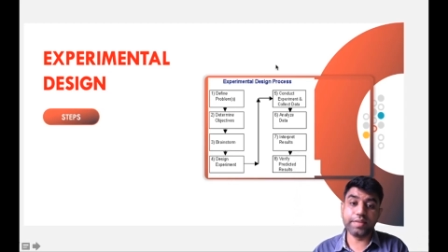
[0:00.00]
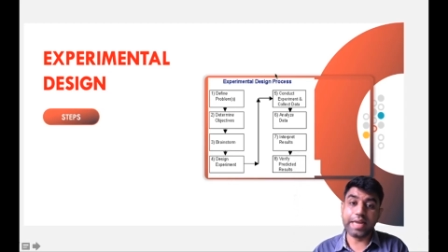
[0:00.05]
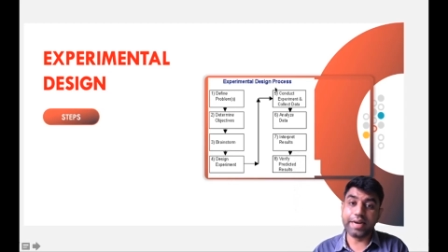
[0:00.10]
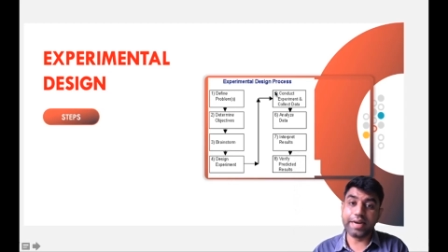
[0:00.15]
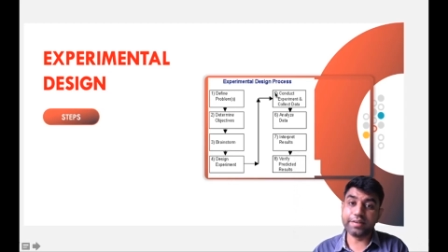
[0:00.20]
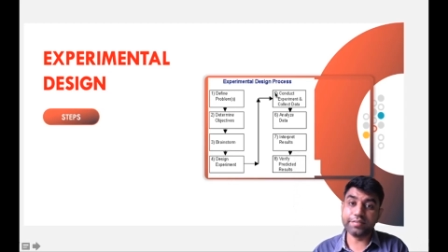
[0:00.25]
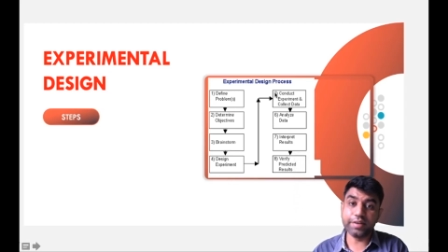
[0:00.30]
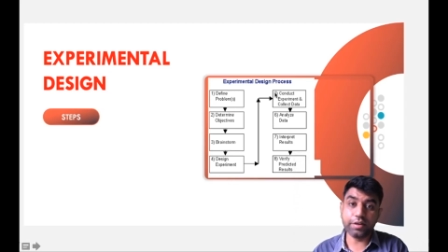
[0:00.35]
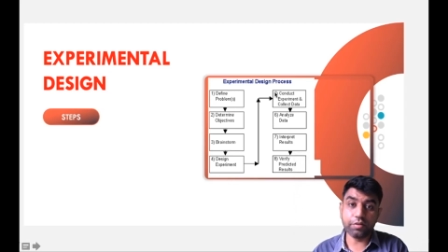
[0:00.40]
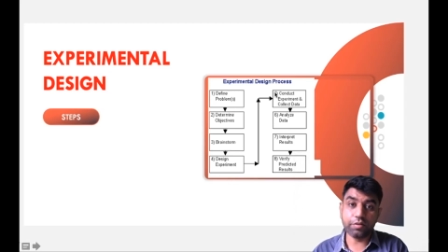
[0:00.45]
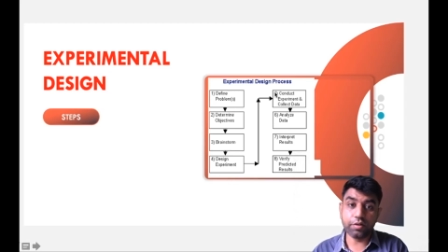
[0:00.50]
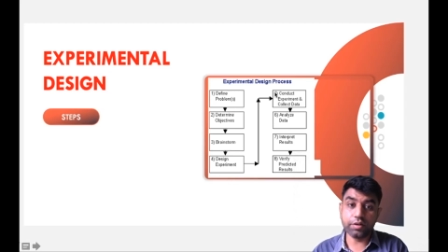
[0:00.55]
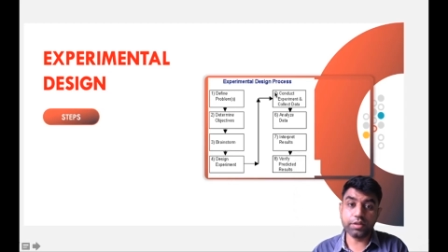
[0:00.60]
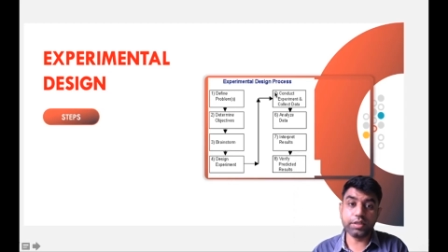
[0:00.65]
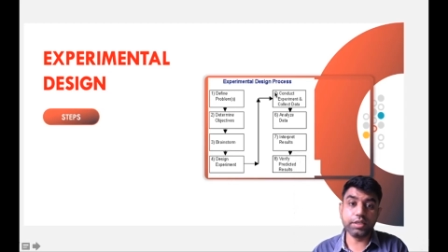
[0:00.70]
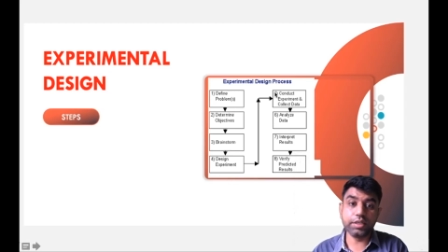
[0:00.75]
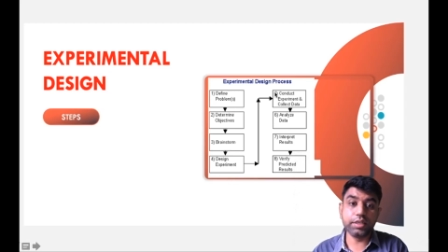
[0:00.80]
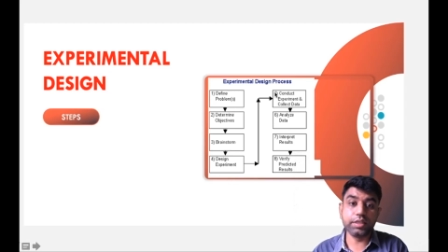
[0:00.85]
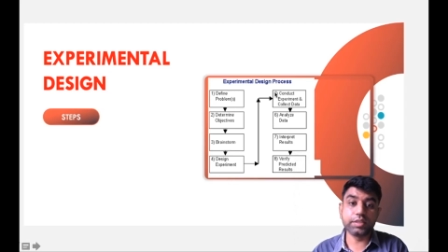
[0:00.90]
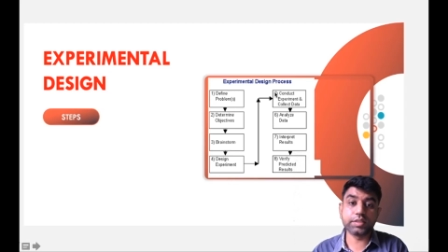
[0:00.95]
That we had
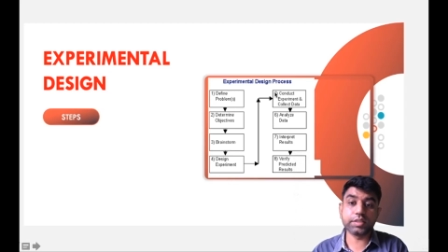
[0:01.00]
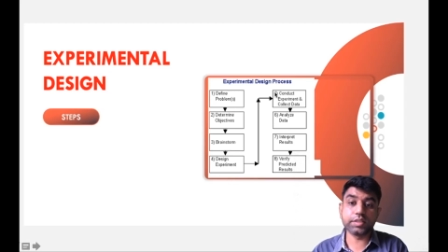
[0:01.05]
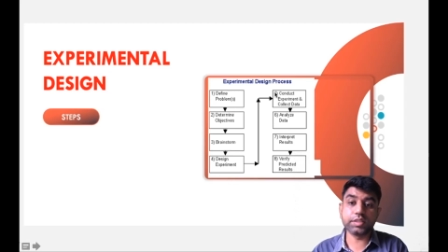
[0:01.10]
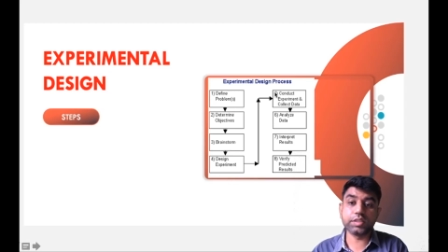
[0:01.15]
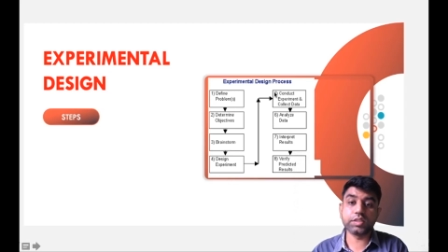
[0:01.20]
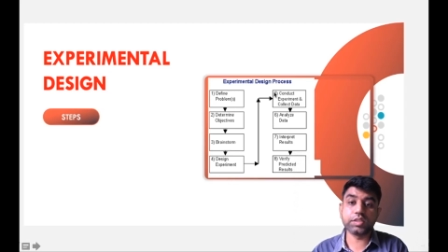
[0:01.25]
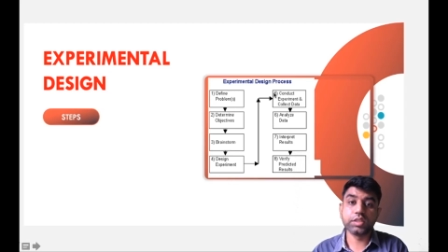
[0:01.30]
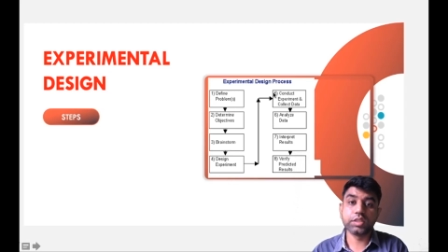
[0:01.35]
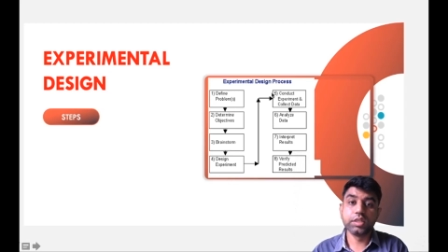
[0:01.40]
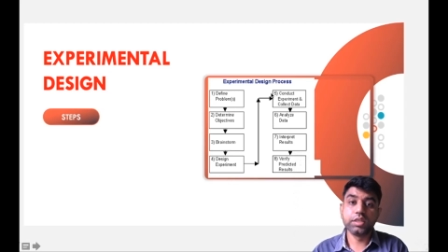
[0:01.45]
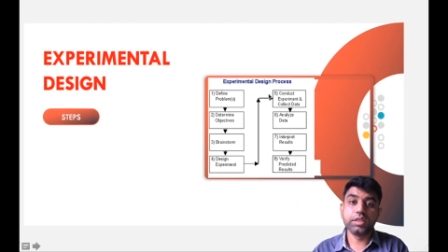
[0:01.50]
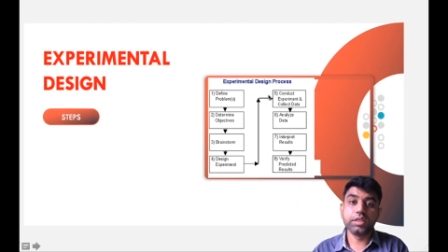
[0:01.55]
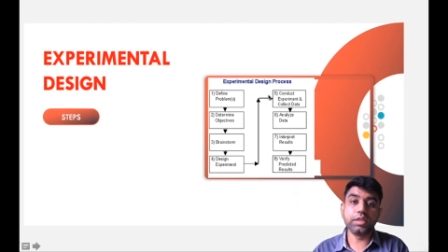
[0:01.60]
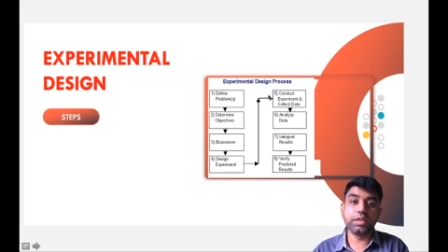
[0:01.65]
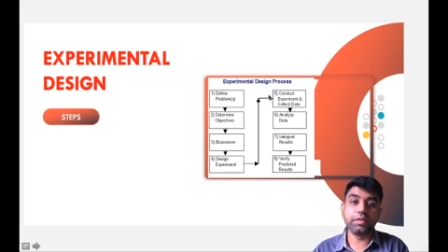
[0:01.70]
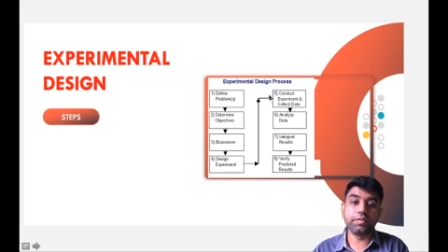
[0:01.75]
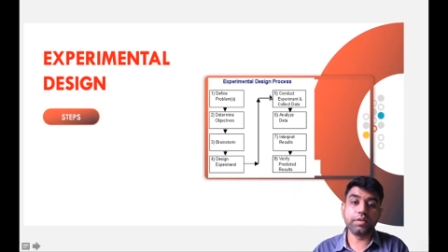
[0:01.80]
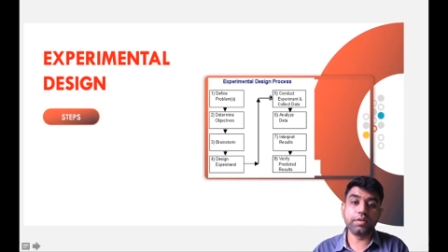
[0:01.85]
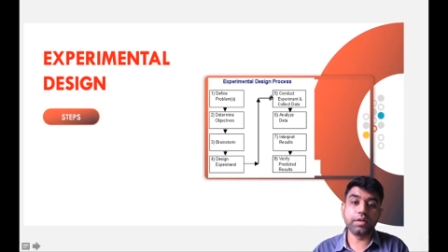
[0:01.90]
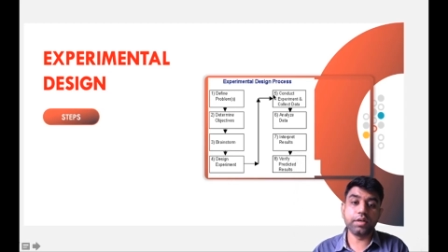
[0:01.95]
already discussed in
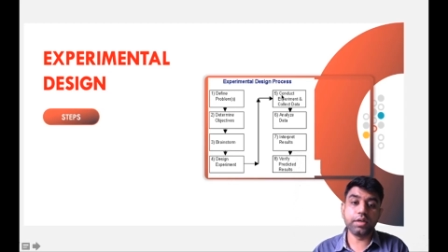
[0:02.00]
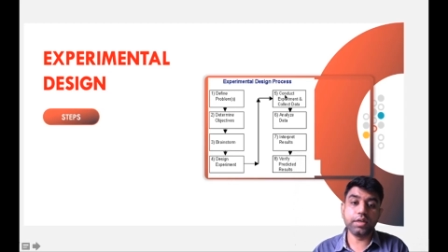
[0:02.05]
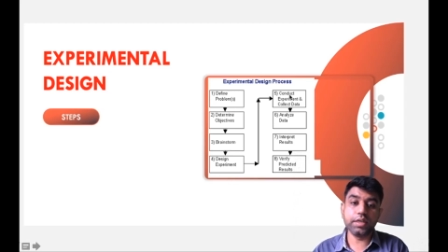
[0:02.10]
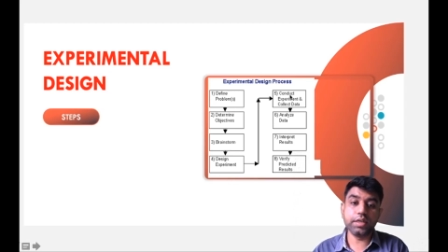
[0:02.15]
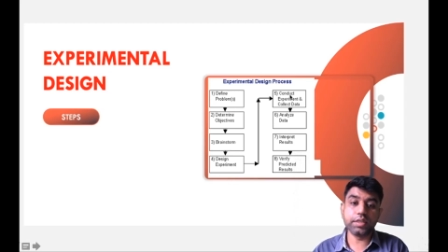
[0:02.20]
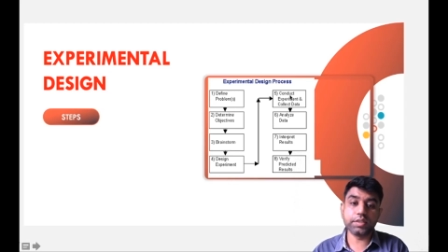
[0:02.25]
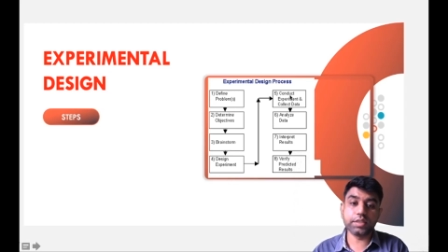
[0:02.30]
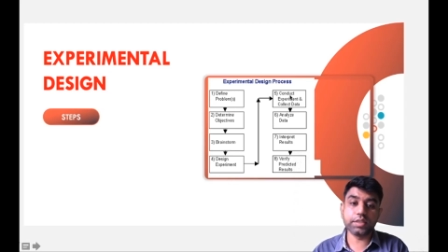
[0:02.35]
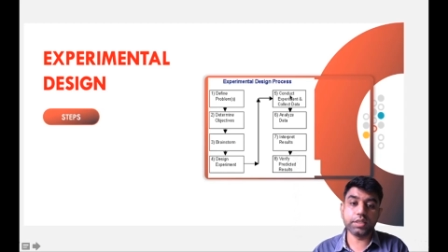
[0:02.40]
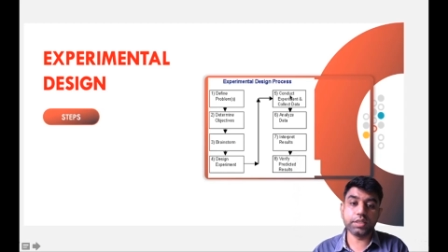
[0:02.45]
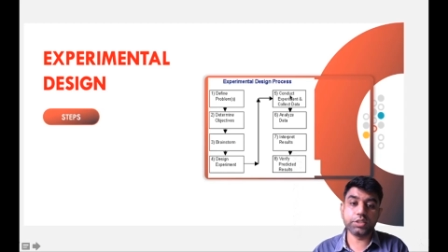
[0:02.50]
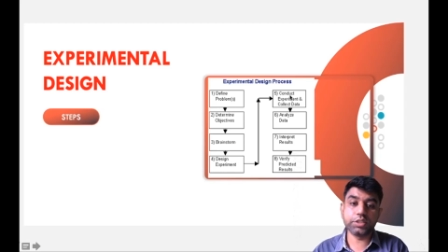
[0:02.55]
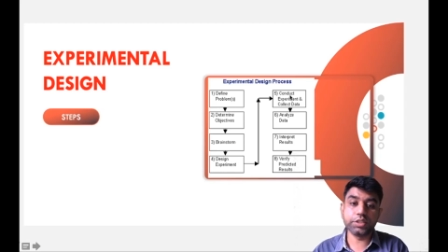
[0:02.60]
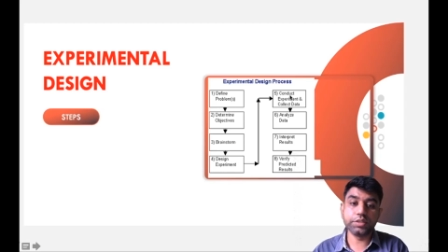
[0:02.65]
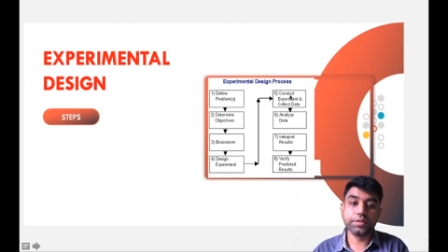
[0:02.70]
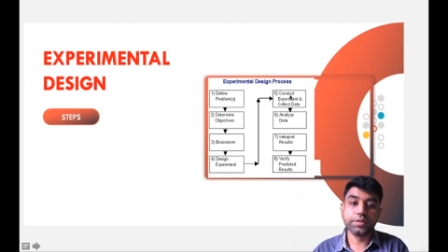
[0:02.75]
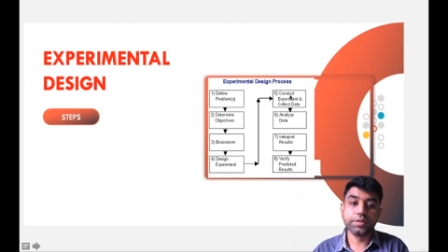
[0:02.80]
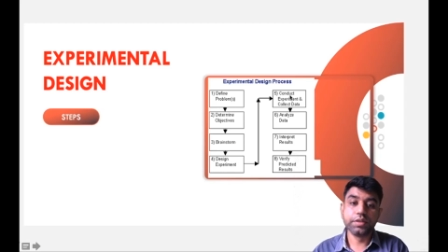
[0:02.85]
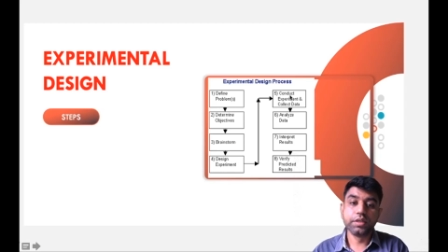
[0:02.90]
our earlier session.